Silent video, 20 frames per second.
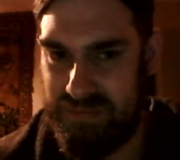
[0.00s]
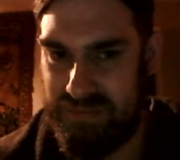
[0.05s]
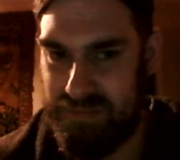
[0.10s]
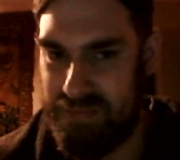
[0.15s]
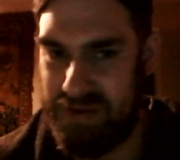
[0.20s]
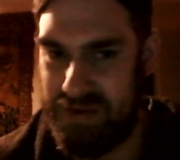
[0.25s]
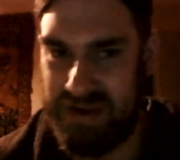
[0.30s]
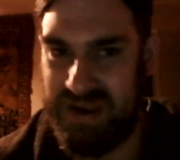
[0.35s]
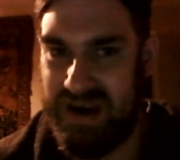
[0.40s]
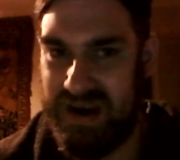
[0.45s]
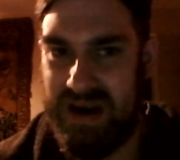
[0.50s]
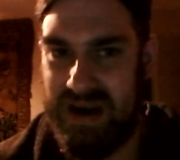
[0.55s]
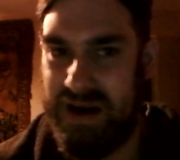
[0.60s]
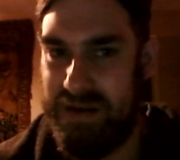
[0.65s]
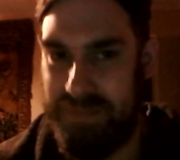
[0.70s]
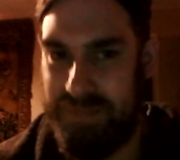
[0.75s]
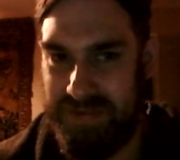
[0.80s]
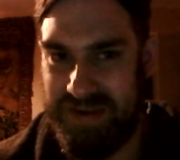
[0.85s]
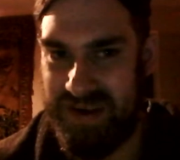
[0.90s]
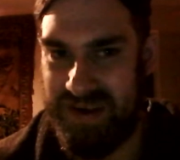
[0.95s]

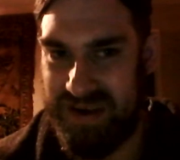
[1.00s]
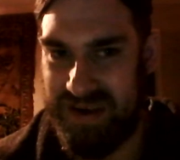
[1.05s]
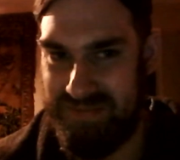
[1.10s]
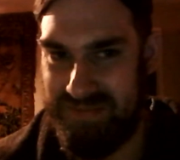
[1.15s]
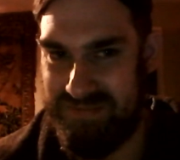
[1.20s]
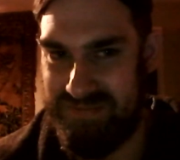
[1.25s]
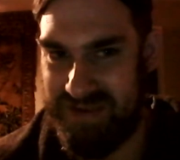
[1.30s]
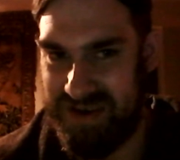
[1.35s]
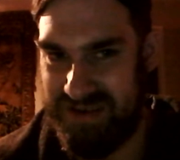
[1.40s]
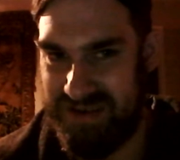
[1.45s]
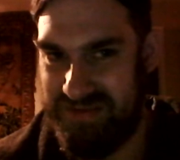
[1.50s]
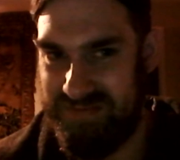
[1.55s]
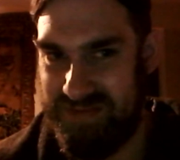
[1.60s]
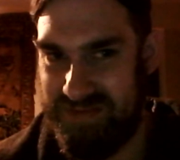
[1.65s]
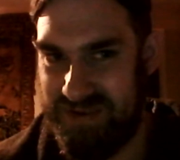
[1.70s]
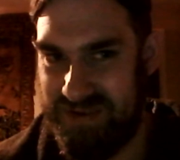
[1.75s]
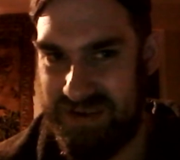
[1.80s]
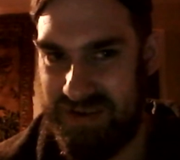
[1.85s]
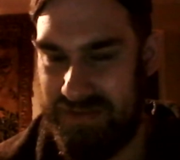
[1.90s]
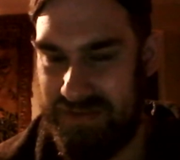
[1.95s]
macabre type
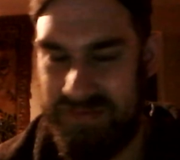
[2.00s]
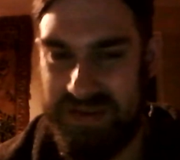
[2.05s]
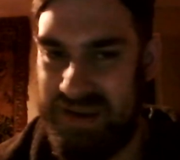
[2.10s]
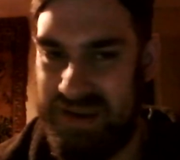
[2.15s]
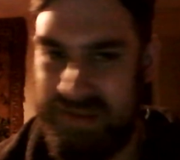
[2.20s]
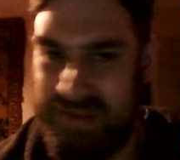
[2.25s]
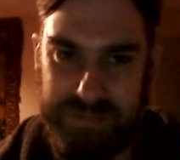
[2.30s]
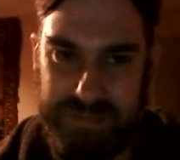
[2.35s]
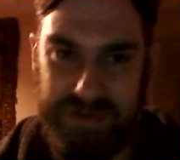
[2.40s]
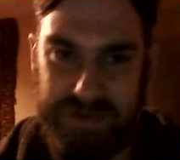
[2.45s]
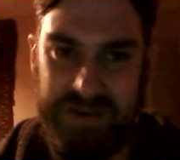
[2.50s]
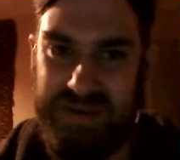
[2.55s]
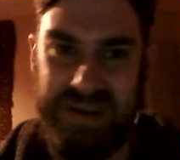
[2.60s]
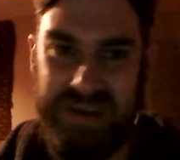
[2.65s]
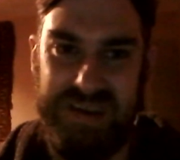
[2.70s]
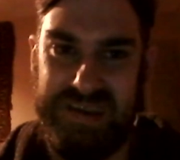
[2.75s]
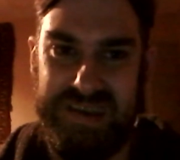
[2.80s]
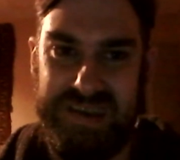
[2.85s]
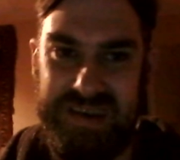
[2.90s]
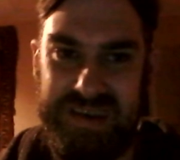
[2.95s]
moment of this body
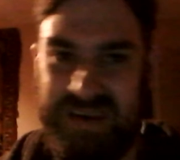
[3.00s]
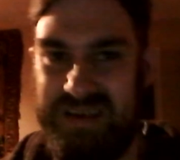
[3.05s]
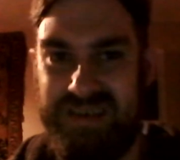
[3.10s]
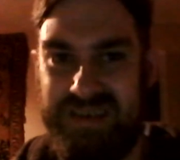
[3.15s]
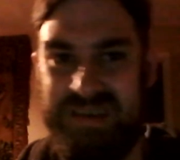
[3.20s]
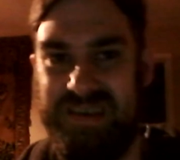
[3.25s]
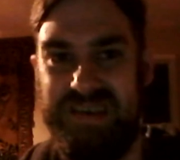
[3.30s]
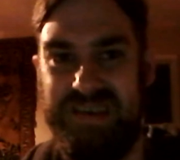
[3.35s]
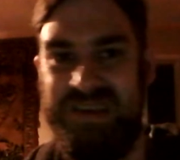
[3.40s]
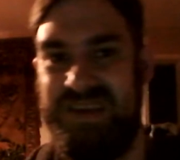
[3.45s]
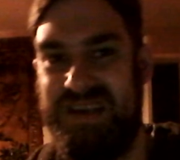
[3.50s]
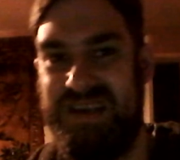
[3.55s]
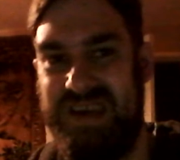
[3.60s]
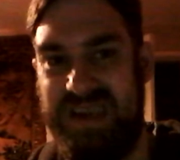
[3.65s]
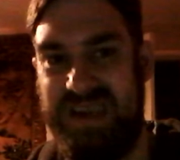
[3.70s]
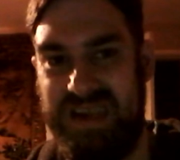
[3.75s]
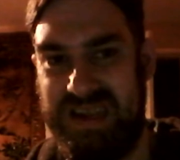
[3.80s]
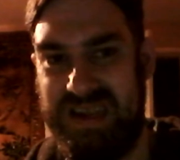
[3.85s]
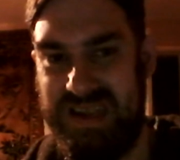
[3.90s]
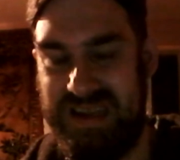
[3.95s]
starting to
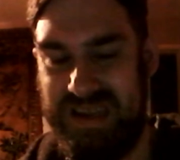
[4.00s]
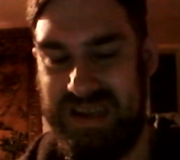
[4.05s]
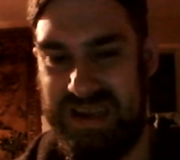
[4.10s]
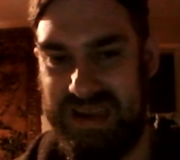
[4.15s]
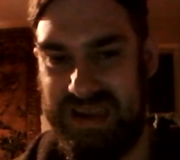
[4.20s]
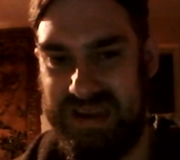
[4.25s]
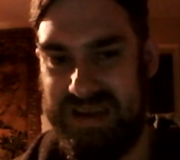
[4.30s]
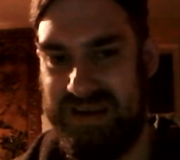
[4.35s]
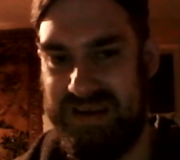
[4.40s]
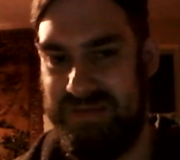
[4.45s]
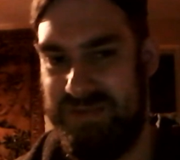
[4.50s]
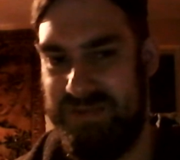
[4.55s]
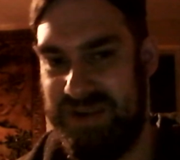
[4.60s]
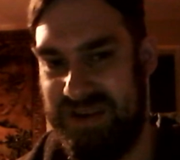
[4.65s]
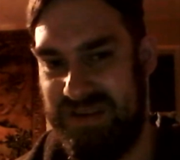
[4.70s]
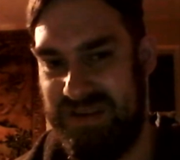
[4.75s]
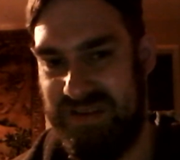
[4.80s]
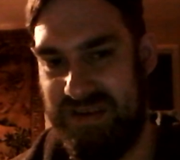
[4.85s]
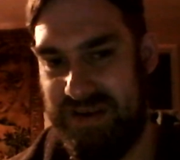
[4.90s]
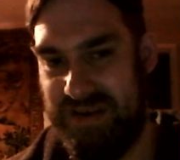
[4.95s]
shake and then coming
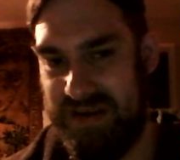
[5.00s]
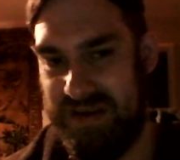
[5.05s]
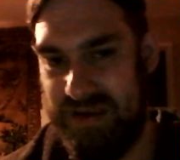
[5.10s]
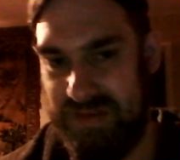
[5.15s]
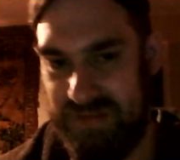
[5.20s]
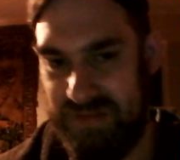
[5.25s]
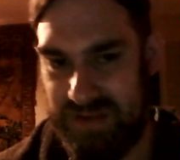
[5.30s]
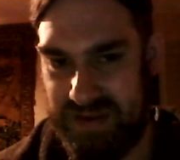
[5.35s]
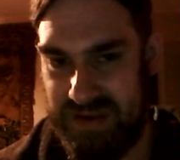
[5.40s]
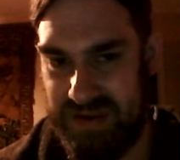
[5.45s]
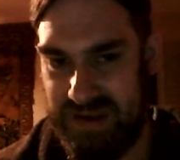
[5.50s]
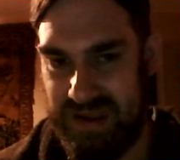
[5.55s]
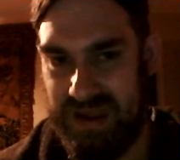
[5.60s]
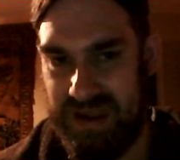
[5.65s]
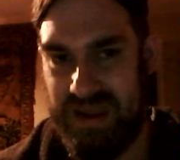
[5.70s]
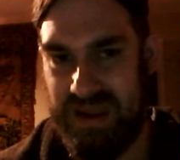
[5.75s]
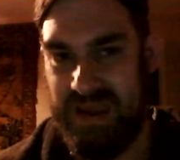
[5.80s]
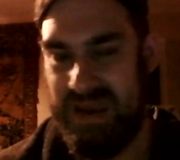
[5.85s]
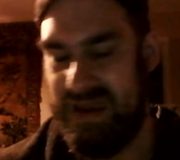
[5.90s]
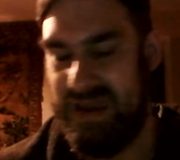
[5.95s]
alive and
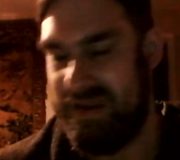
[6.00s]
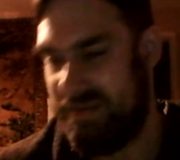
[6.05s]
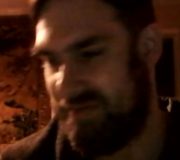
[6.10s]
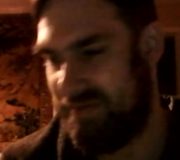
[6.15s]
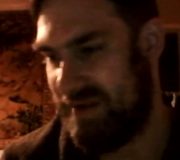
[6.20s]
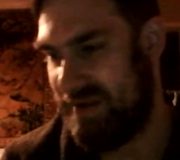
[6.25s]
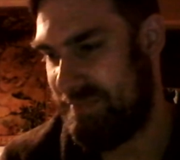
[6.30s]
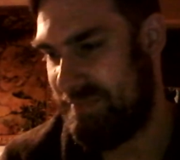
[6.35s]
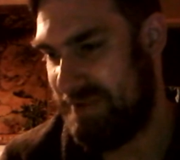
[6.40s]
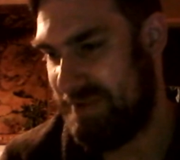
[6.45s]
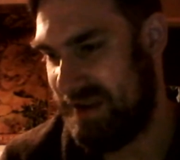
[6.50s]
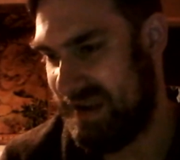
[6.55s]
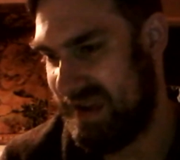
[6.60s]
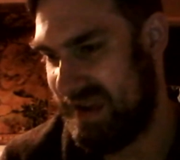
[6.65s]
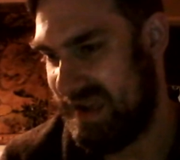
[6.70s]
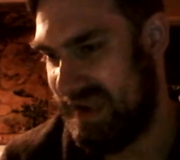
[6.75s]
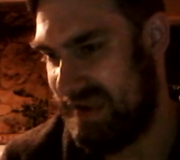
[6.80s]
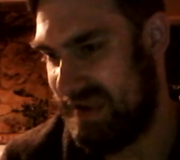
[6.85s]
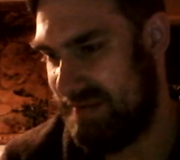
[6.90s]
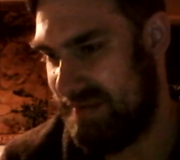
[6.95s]
grabbing
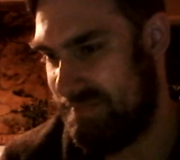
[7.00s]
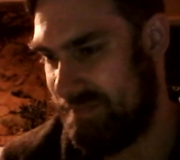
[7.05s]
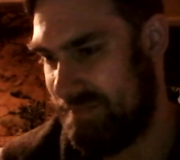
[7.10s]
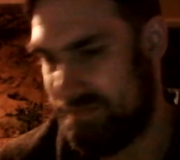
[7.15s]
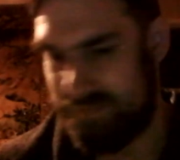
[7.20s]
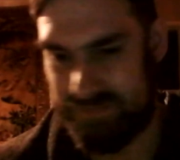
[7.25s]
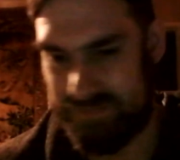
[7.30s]
at him.